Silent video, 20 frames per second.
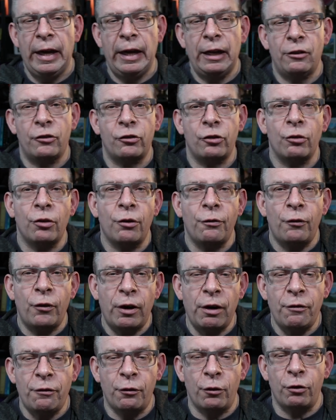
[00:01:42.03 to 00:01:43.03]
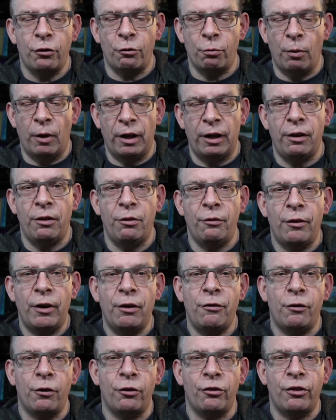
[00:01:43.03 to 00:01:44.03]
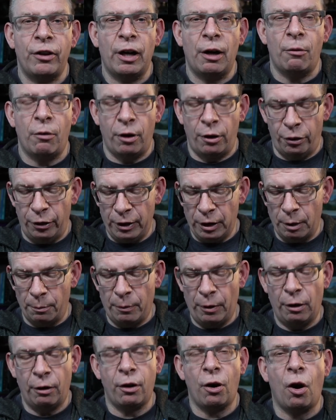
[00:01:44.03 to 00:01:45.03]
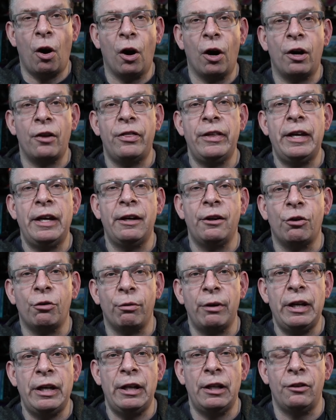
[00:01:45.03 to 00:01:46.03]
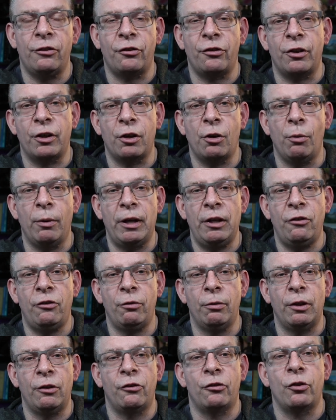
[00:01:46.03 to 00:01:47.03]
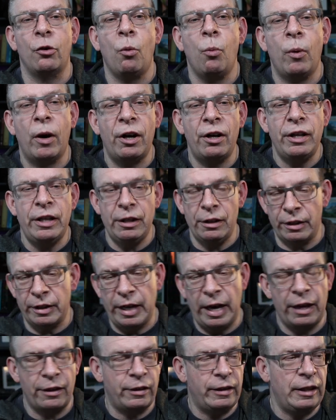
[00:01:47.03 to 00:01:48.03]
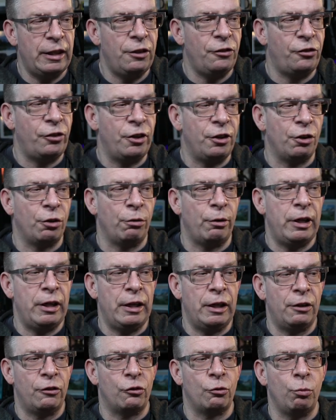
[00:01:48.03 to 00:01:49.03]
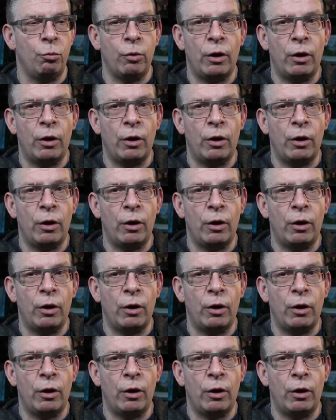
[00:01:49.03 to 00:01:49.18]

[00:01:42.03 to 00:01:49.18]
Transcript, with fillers: And so the very first one and the very first thing I want to think about are the ingredients that go into it. So where do you get these ingredients?